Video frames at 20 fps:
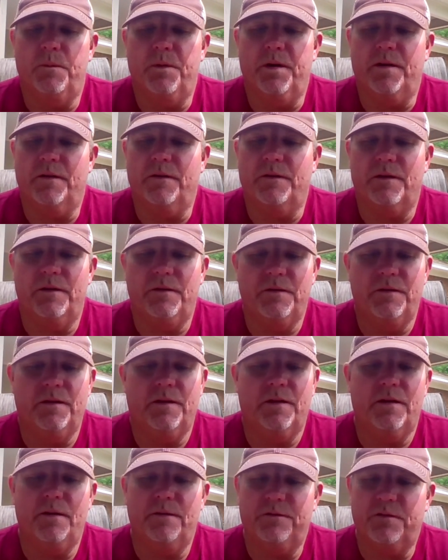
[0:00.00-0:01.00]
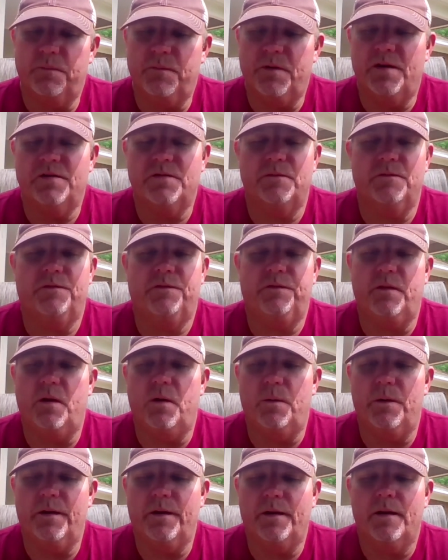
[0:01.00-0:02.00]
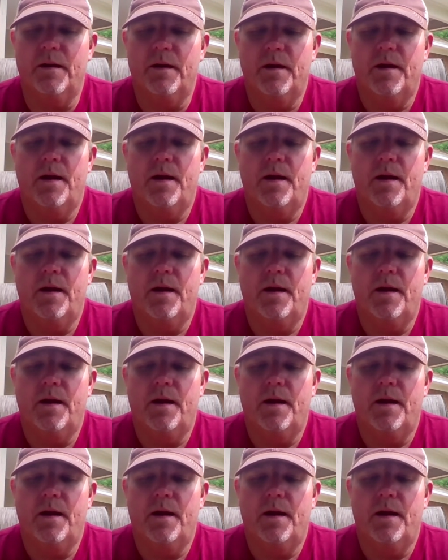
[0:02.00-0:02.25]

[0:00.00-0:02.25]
we continued to get information flowing.